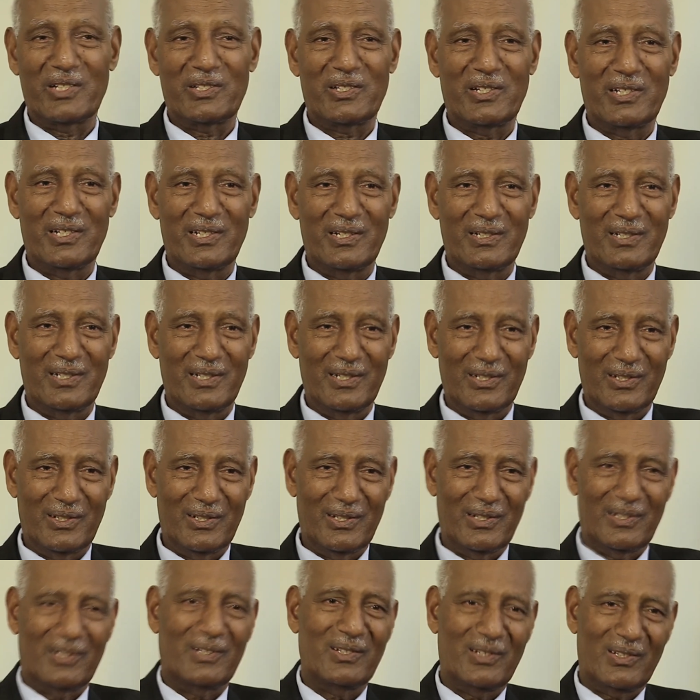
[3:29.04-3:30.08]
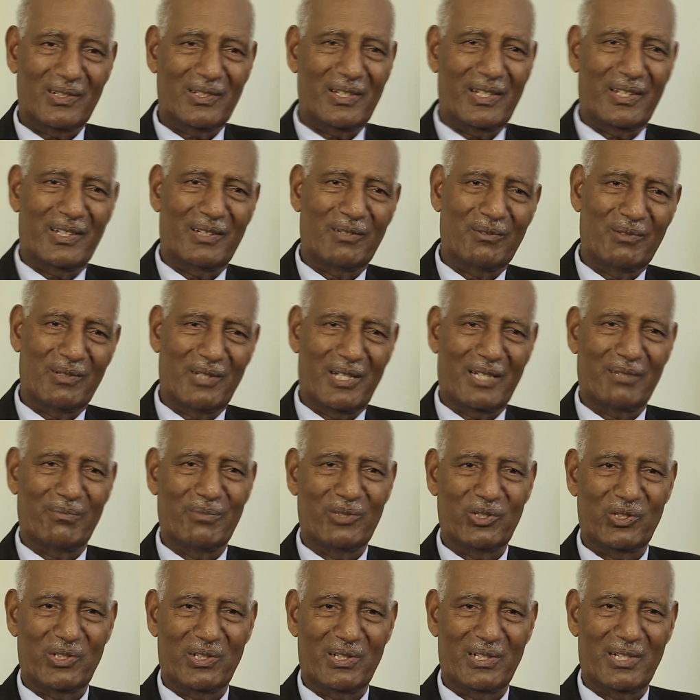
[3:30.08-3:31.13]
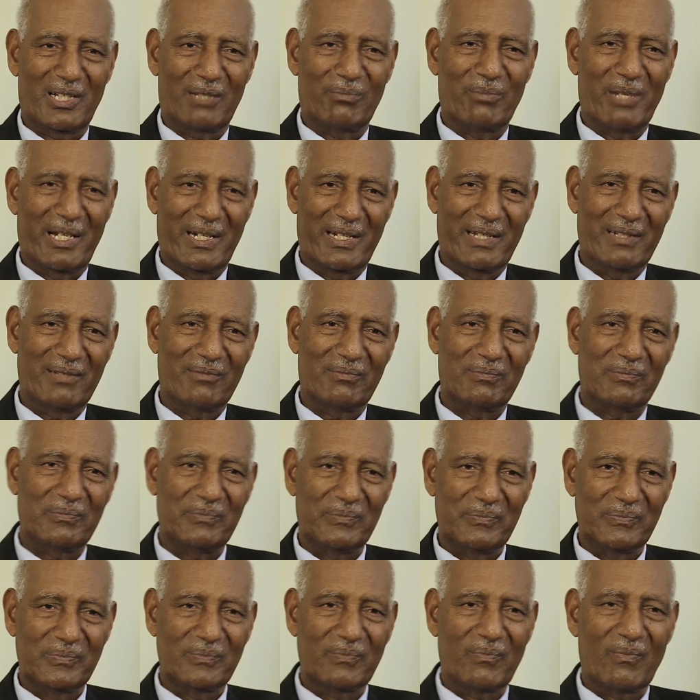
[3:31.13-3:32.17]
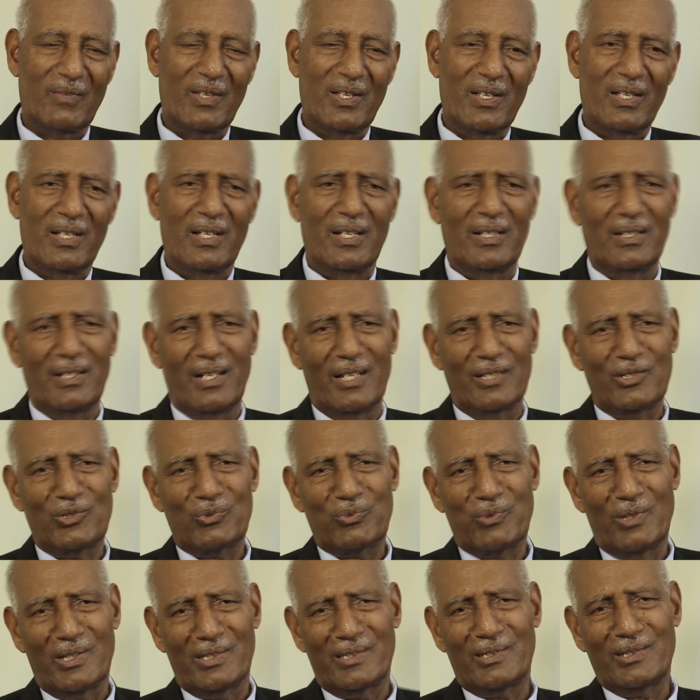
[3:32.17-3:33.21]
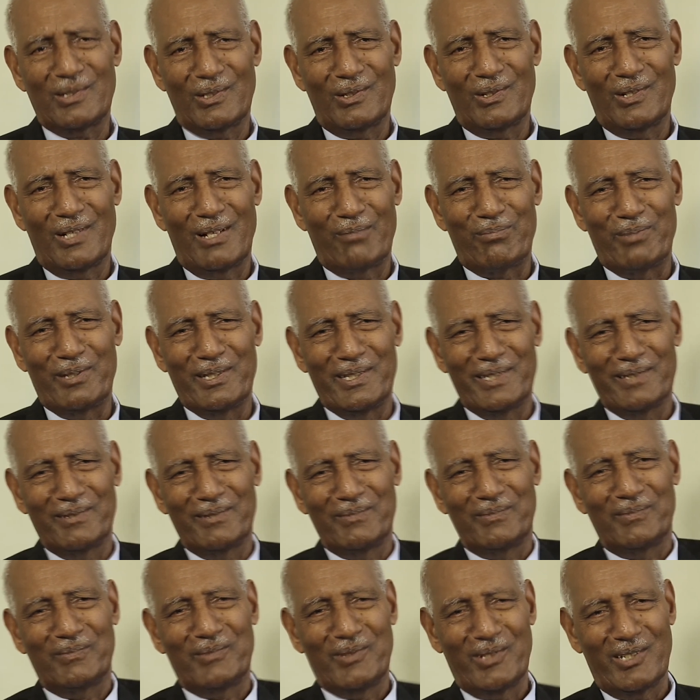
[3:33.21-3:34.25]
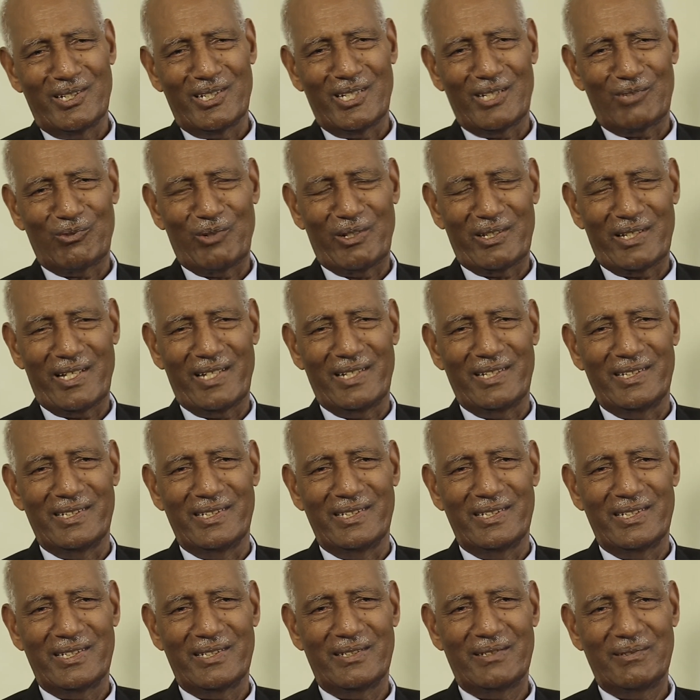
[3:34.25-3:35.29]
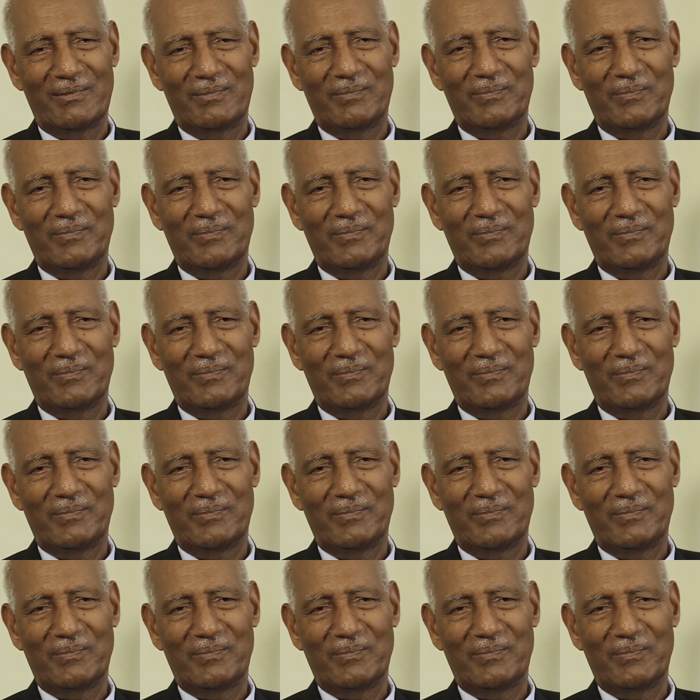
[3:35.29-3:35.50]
interested in paying that mission, that money. That's what happened, and that's what I learned.